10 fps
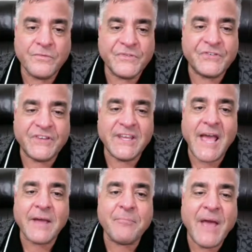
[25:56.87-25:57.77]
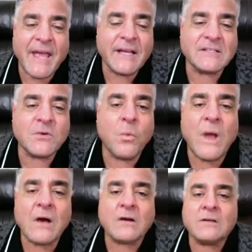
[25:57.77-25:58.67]
ZA banks
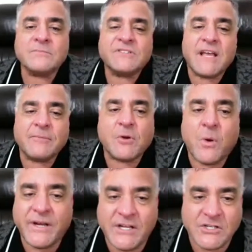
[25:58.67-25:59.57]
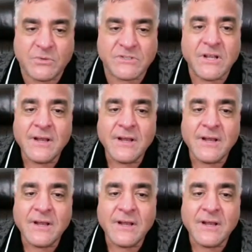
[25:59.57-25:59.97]
welcome stablecoin issuers.